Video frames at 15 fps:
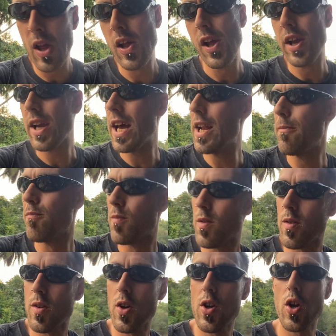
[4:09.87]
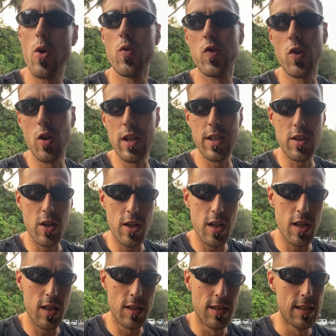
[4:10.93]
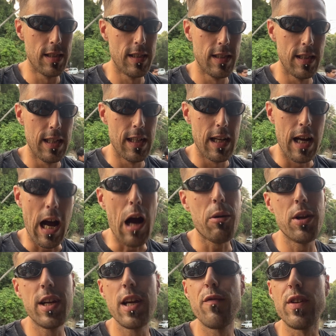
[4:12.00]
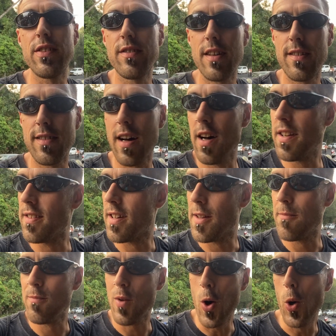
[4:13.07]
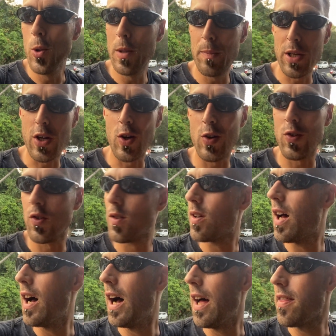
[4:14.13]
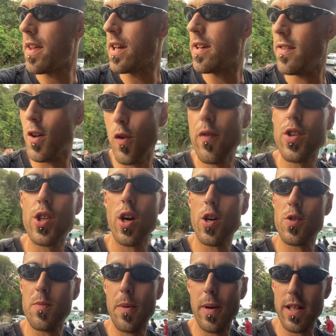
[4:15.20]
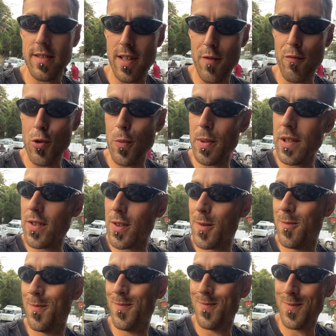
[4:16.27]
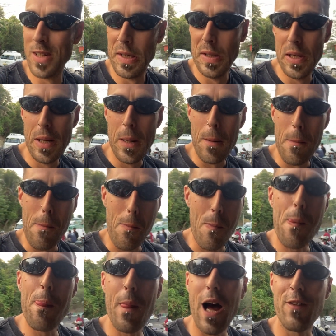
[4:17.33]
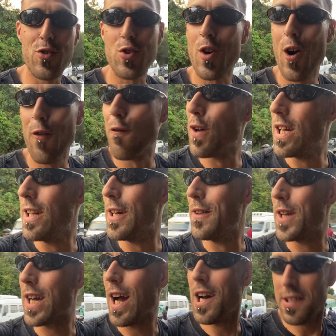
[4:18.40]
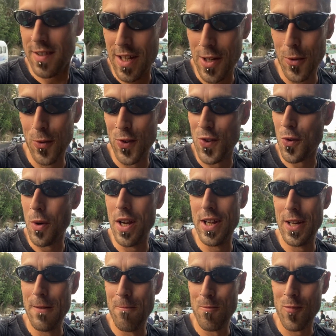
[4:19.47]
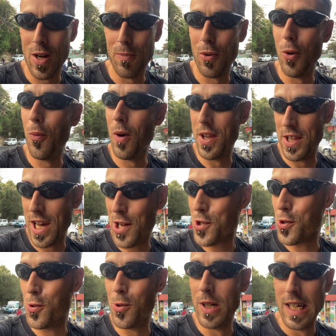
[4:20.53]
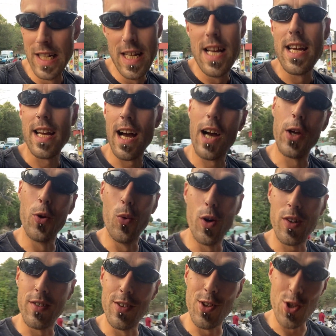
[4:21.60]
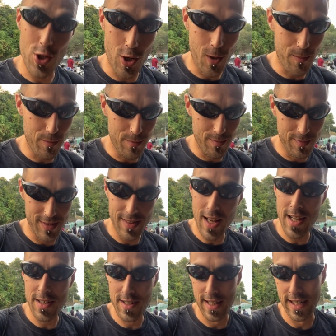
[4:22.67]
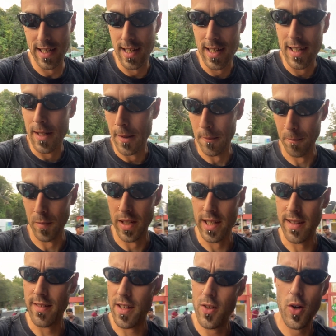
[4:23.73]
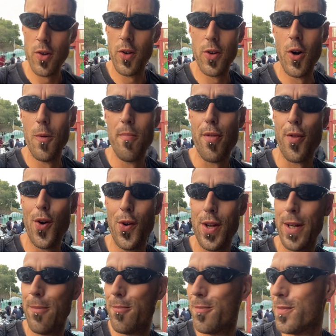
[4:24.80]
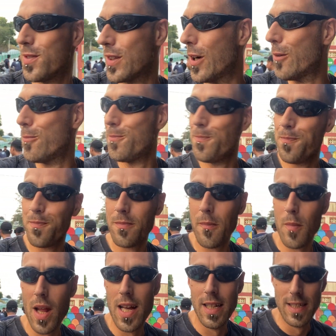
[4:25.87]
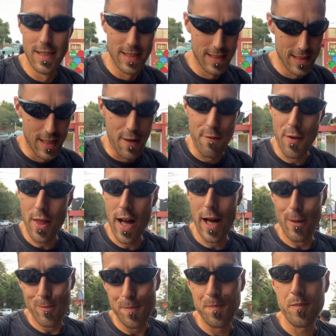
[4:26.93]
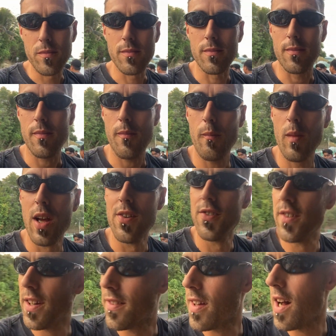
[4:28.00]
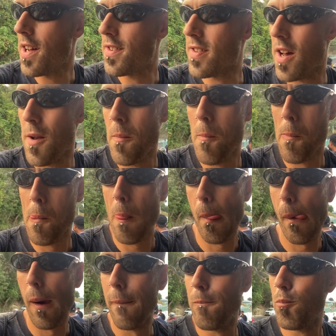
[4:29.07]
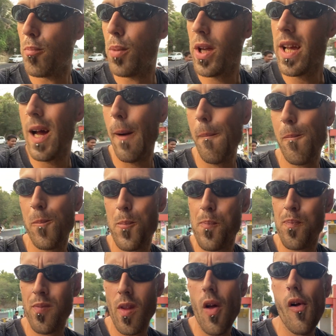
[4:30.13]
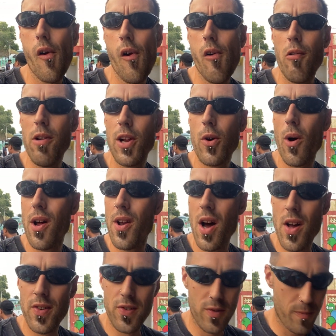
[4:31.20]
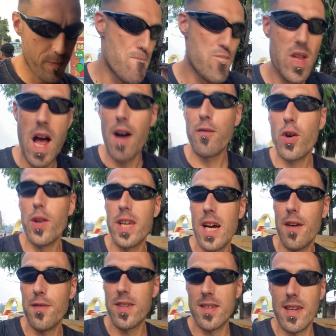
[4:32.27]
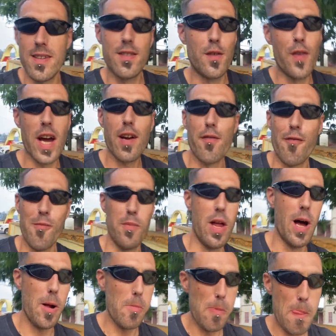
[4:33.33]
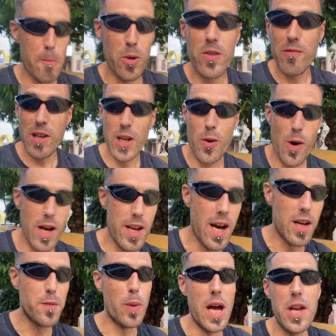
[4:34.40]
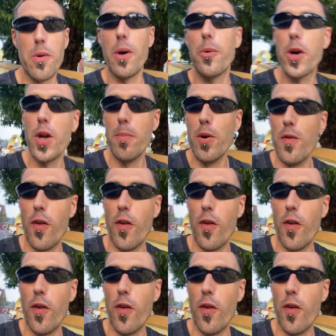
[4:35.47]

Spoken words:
Again, gonna go solid. I'm gonna give it 6 out of 10, only because I think he's overcharged me by 10 rupees. I just got a feeling. The guy said it was 20, but when the actual guy who works in the shop said, he said no, 30. So for that, 6 out of 10. But yeah, really quite nice. I've got the aftertaste of egg from that. But it's really quite nice. But anyway, we're going to move